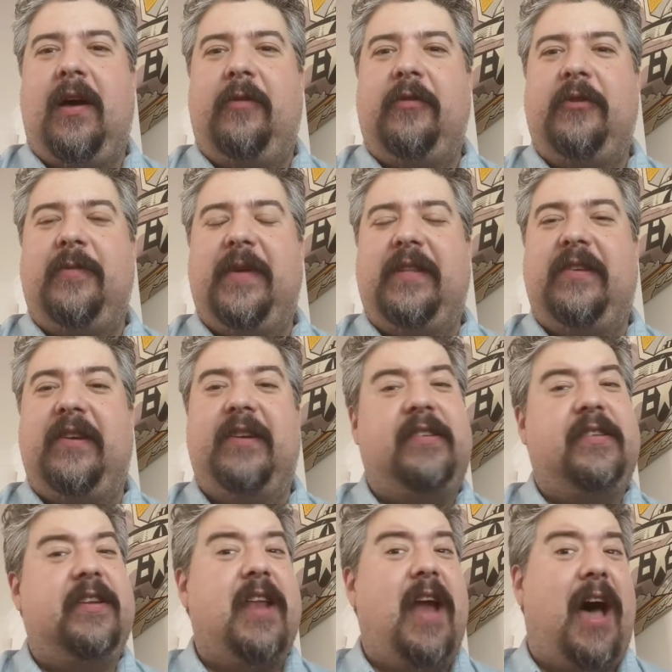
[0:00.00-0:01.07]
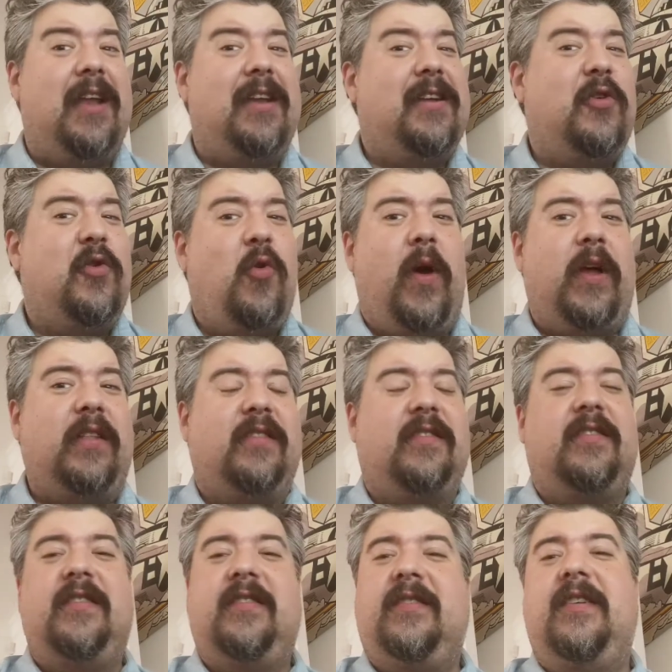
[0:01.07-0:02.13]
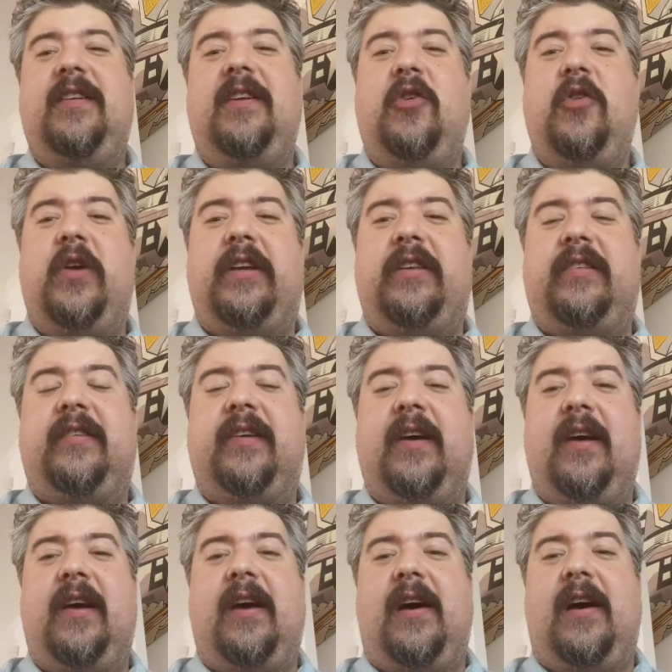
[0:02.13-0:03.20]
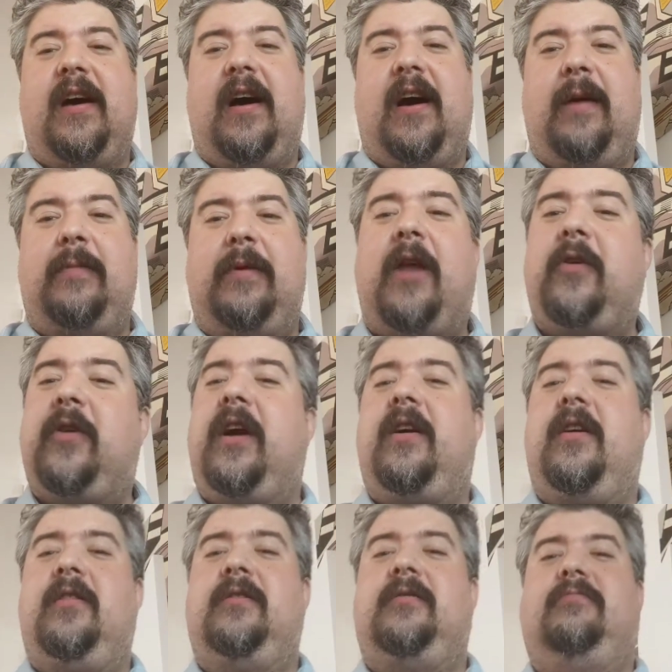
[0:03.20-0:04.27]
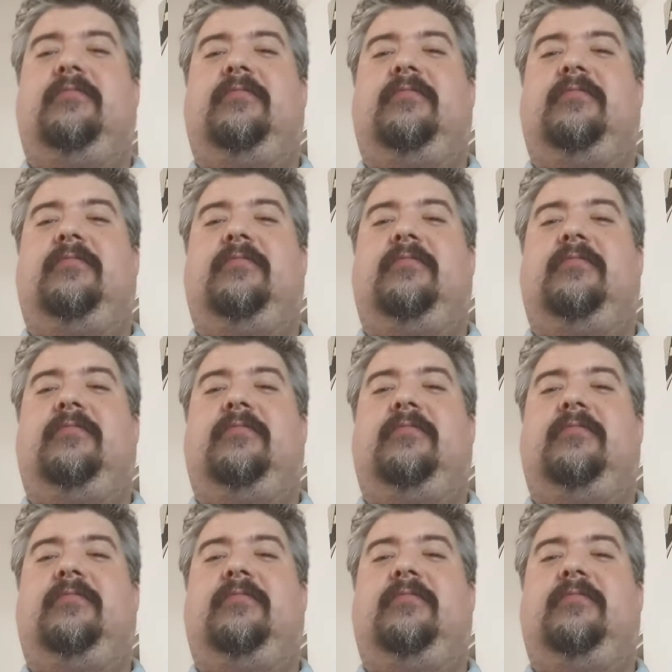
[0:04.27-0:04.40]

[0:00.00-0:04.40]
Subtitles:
which means it is not quite 60 degrees. But I don't care.